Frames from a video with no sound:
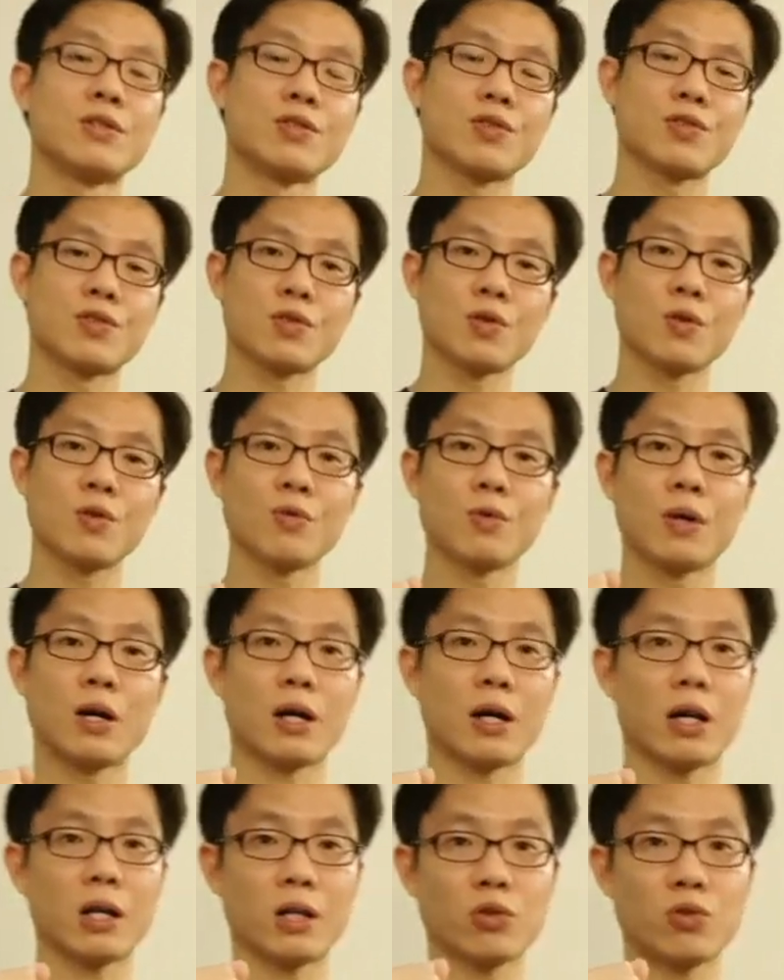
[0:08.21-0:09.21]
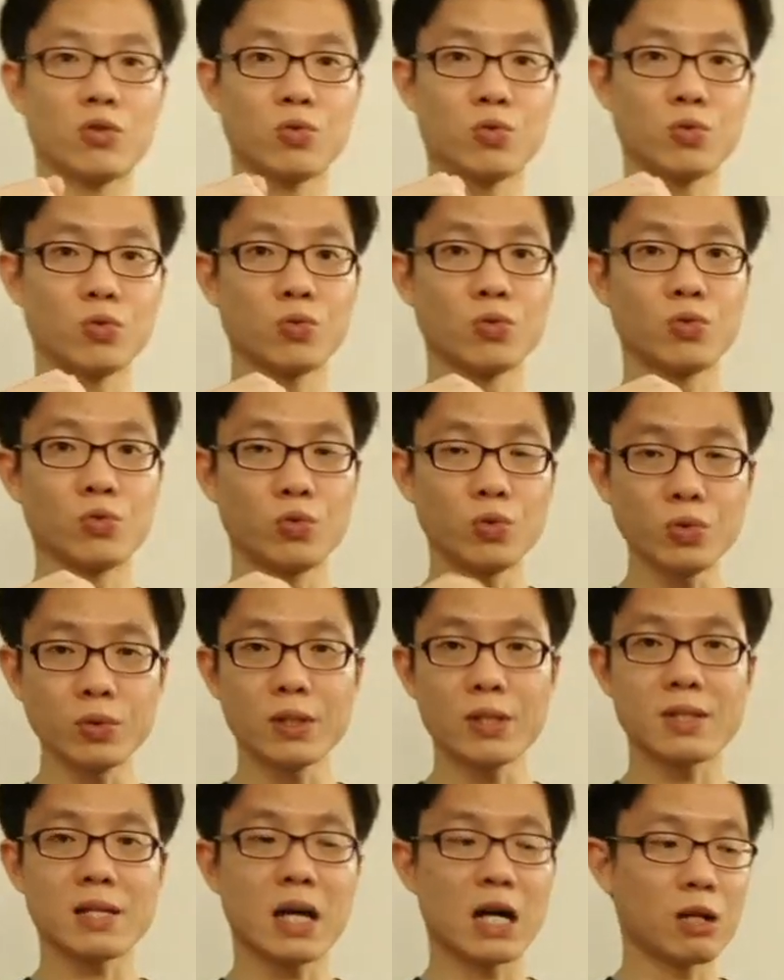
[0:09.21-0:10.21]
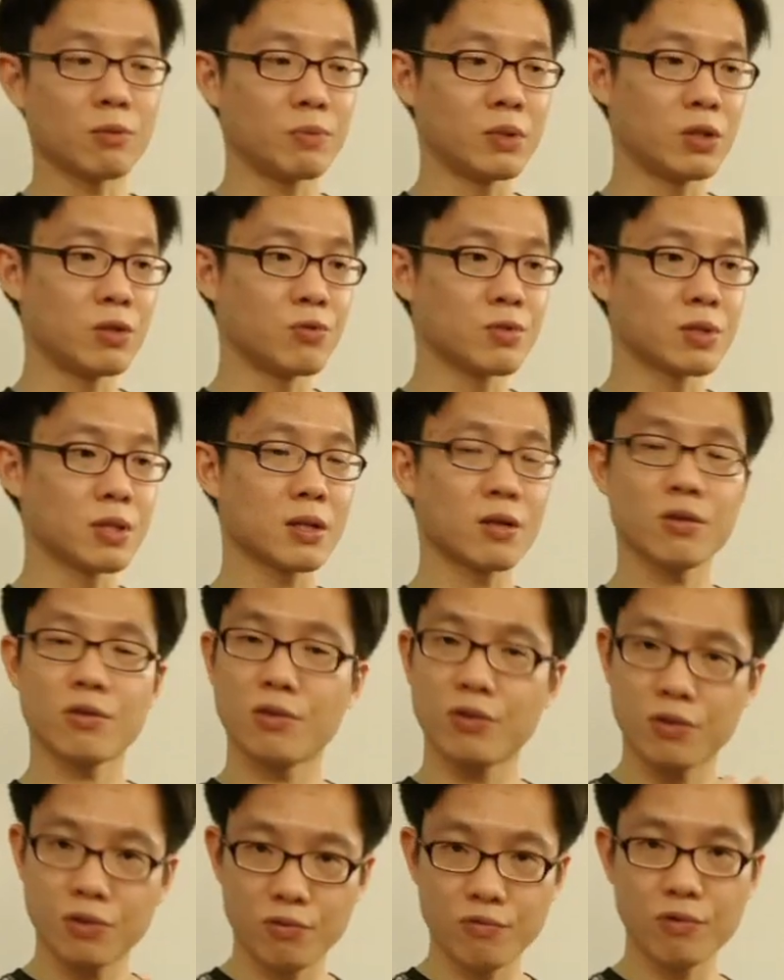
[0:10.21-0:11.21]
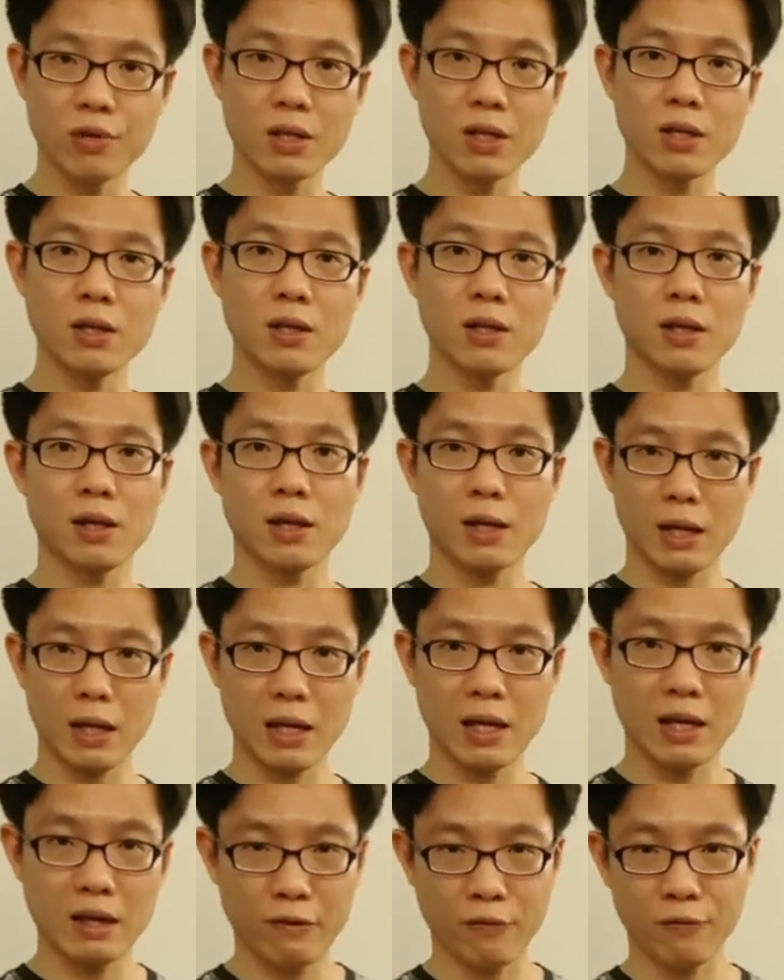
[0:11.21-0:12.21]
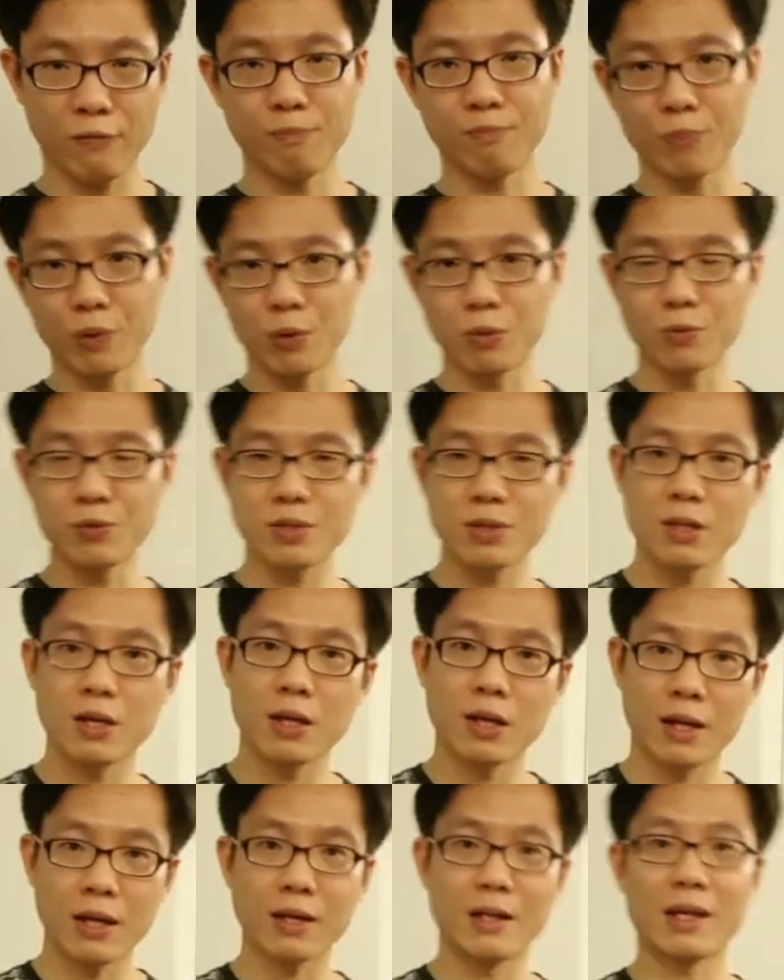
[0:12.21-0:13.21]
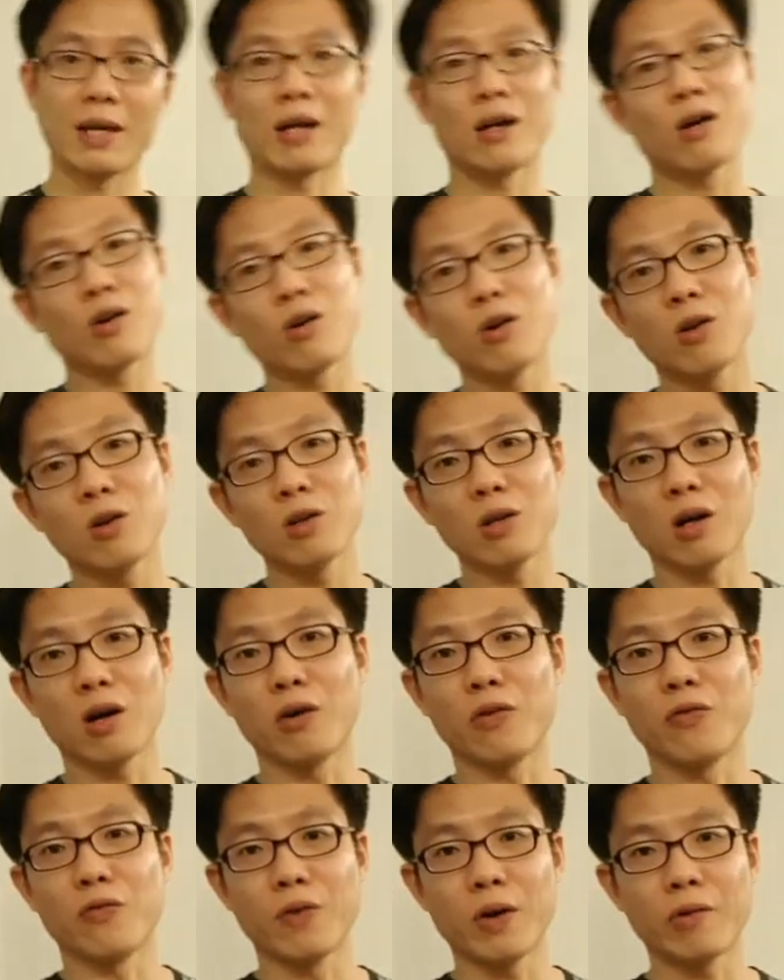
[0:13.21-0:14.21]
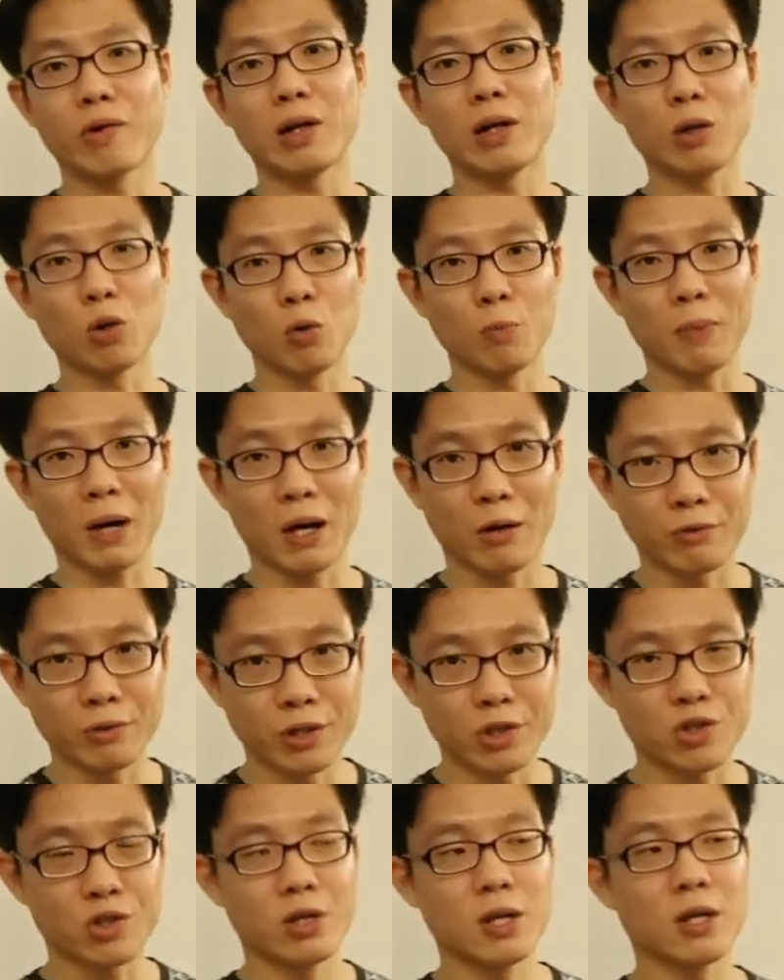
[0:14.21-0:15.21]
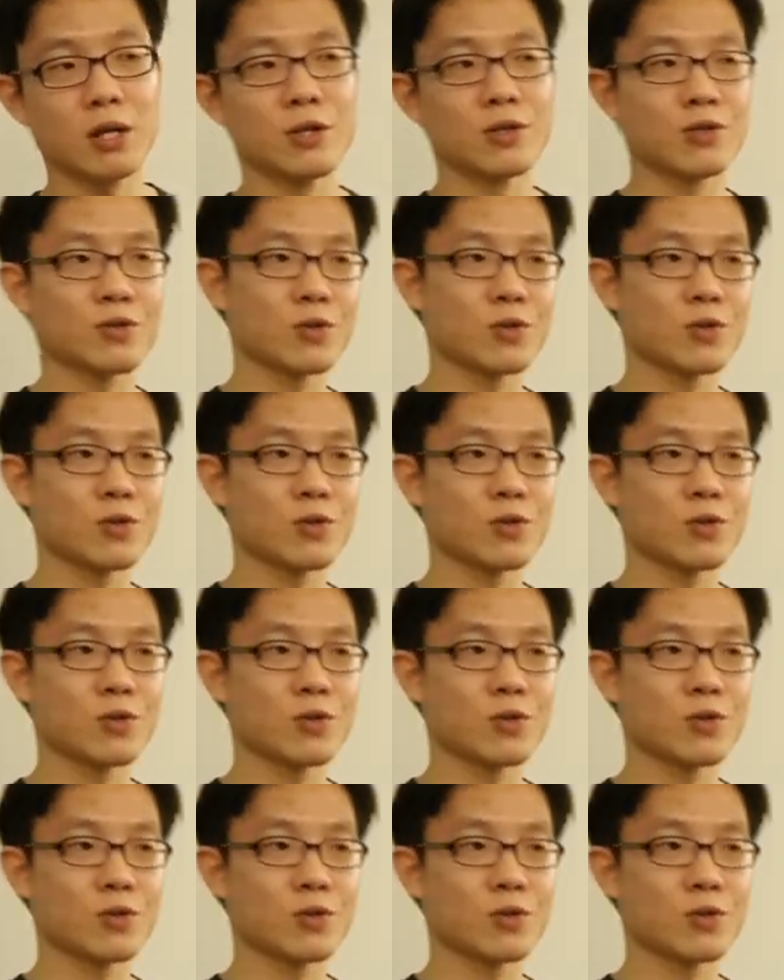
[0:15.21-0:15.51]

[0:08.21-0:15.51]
So to do this, I'll be using three AF bows and they're all of very low poundage.